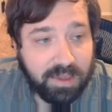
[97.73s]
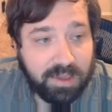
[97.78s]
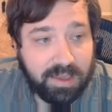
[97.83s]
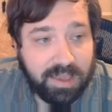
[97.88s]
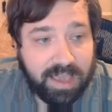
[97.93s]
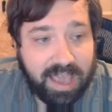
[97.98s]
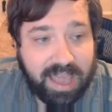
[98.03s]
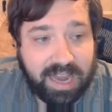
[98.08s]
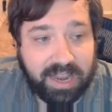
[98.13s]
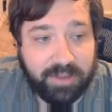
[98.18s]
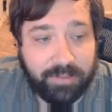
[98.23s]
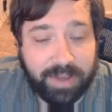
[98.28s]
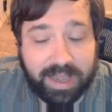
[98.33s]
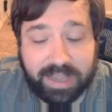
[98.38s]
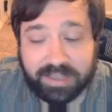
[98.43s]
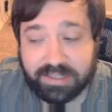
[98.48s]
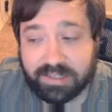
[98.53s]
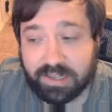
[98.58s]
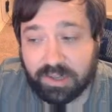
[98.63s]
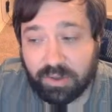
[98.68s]

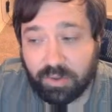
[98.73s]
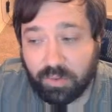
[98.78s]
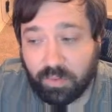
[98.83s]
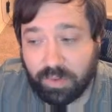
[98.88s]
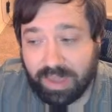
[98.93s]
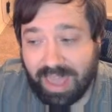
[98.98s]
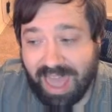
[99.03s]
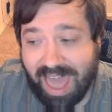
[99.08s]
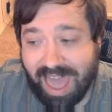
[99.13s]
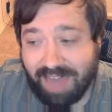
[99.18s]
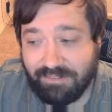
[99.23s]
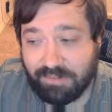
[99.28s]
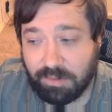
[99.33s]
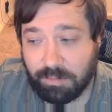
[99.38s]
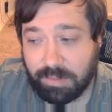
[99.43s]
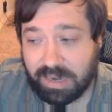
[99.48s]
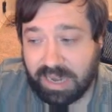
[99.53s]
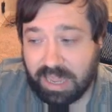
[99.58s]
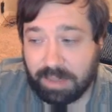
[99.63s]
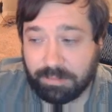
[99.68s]
anyway, so we haven't
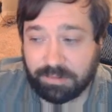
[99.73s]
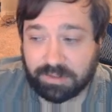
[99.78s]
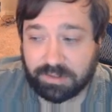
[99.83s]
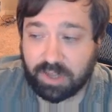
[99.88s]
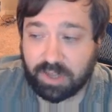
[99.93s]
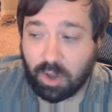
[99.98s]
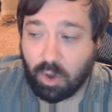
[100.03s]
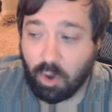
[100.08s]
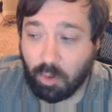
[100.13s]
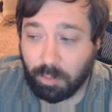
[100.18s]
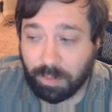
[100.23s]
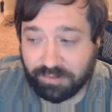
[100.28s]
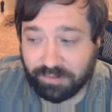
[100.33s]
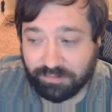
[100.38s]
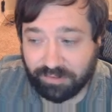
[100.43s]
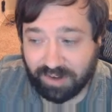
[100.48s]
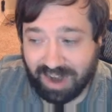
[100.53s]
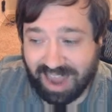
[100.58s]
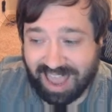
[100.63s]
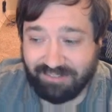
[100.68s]
been able to open
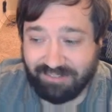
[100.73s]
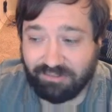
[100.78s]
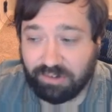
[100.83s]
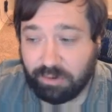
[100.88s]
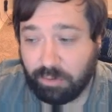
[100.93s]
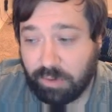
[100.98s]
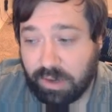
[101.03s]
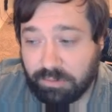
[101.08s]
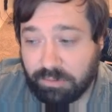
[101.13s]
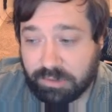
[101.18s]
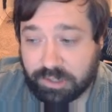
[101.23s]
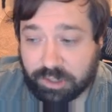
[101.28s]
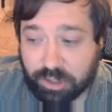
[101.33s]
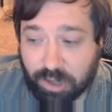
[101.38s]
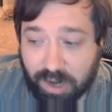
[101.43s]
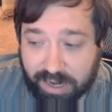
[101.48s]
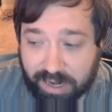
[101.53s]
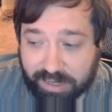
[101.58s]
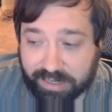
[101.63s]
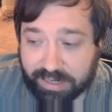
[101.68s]
for everyone. We're
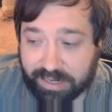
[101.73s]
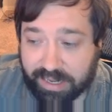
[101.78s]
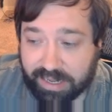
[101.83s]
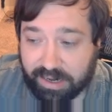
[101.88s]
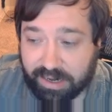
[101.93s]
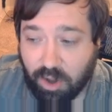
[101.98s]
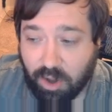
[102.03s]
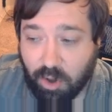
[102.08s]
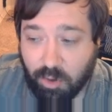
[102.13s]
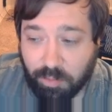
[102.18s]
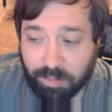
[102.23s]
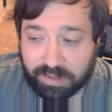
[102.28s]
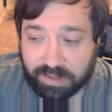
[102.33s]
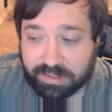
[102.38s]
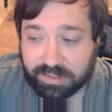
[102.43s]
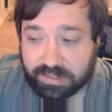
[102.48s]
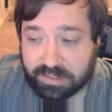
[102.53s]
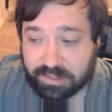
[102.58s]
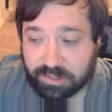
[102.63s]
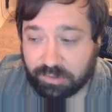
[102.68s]
trying to get it open
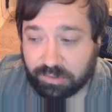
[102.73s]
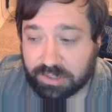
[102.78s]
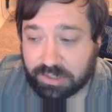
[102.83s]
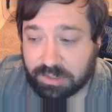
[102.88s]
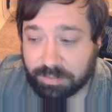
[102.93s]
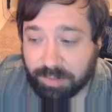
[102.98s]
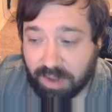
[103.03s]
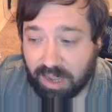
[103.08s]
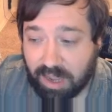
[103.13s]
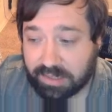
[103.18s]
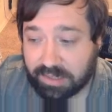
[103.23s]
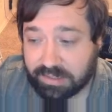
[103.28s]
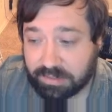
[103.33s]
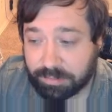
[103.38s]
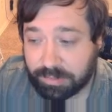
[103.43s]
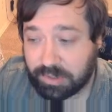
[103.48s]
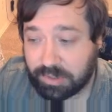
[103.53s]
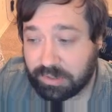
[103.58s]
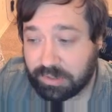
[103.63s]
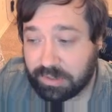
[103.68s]
as soon as
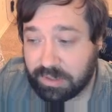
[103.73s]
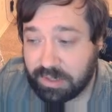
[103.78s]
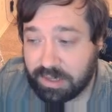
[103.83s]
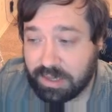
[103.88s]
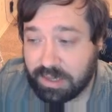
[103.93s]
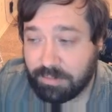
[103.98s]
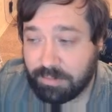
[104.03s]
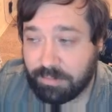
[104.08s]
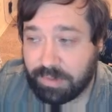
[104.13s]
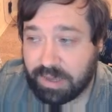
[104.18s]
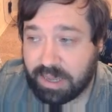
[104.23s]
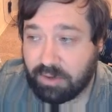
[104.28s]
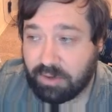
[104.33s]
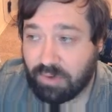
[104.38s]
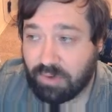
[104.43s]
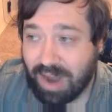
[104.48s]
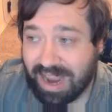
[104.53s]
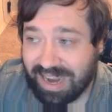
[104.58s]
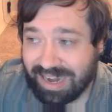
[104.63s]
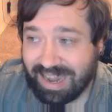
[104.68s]
possible, but
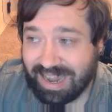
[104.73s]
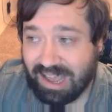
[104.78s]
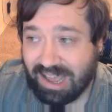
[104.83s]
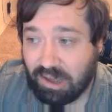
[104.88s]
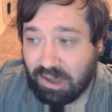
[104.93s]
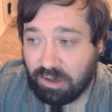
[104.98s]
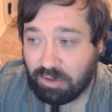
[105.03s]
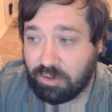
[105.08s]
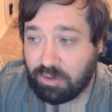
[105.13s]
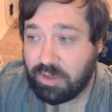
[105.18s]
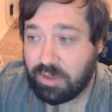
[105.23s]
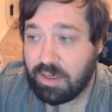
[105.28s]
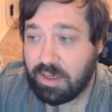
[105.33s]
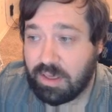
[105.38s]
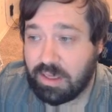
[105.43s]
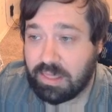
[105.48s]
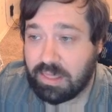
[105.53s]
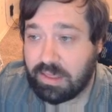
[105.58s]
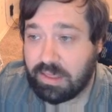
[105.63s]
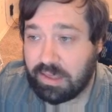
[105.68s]
right now
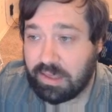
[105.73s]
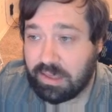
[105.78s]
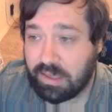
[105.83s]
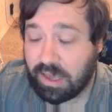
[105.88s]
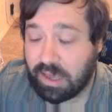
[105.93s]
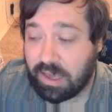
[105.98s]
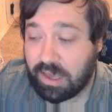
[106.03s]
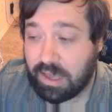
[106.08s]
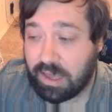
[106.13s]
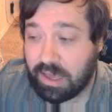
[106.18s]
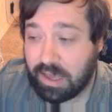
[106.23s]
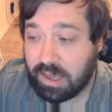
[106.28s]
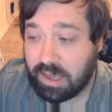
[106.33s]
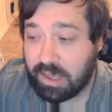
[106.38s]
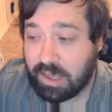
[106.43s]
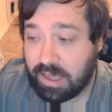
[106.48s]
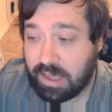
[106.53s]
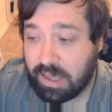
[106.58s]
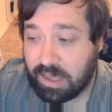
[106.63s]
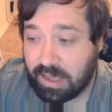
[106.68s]

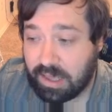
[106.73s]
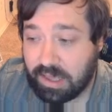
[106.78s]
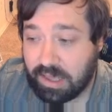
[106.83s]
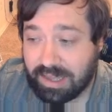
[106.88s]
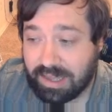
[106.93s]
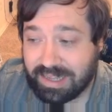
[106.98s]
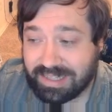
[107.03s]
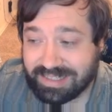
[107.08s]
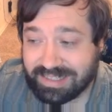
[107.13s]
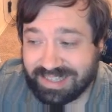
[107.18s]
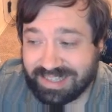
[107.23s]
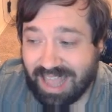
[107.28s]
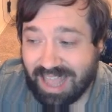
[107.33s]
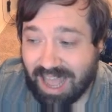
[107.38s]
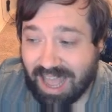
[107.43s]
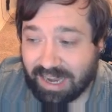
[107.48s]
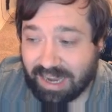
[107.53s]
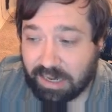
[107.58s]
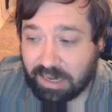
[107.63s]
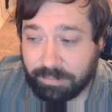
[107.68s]
it's
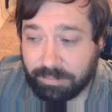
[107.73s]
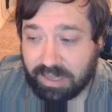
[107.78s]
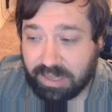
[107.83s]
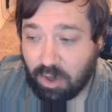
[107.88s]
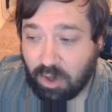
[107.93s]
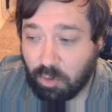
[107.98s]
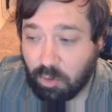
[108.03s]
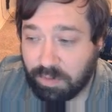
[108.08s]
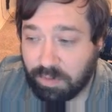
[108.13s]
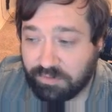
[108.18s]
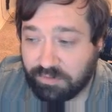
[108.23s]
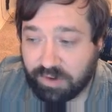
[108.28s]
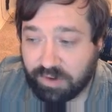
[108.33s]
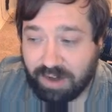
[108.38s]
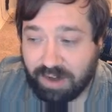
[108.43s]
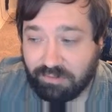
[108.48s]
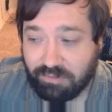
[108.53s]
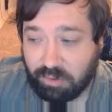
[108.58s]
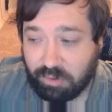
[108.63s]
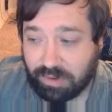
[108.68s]
not going to be open for
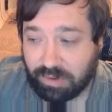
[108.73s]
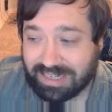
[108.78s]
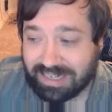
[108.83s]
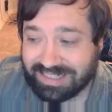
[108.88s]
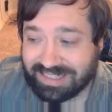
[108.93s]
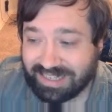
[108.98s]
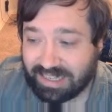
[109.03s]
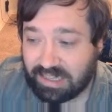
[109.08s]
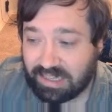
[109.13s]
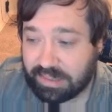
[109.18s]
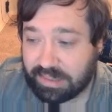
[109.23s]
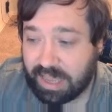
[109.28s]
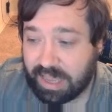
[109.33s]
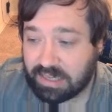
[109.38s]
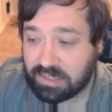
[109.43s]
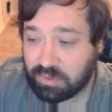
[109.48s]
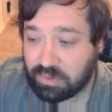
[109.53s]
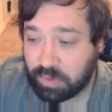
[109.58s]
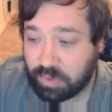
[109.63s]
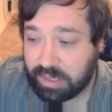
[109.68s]
everyone until
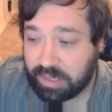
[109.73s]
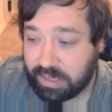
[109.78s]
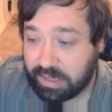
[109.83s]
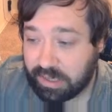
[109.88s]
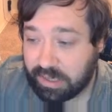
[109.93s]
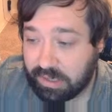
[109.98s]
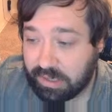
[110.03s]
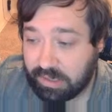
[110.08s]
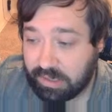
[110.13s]
next week.